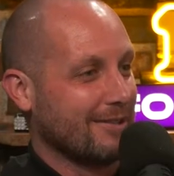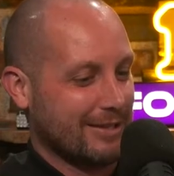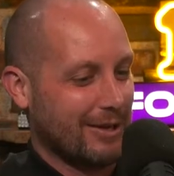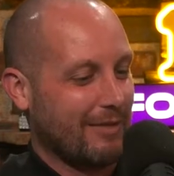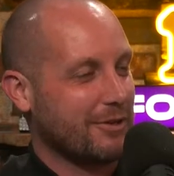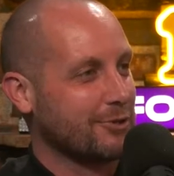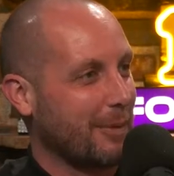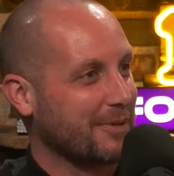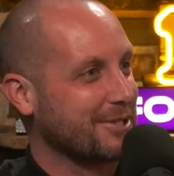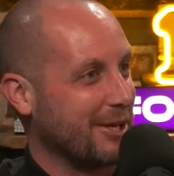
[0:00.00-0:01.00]
If you
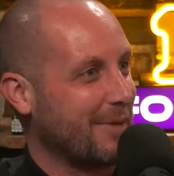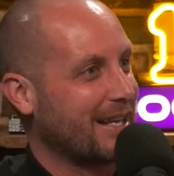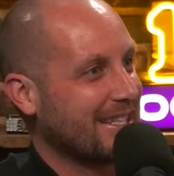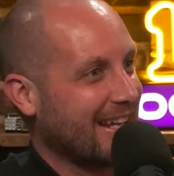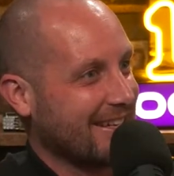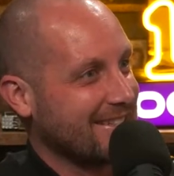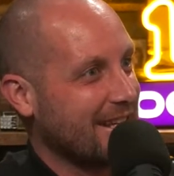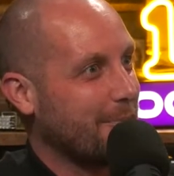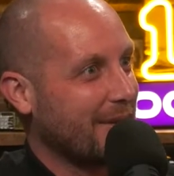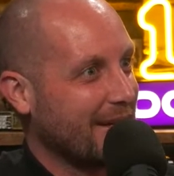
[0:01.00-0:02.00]
drop the center backs, he can kind of
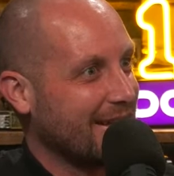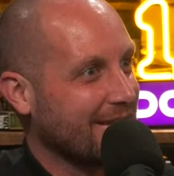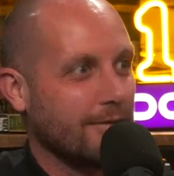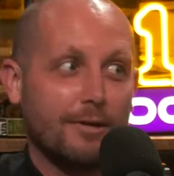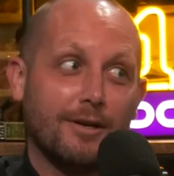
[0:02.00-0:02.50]
step in and.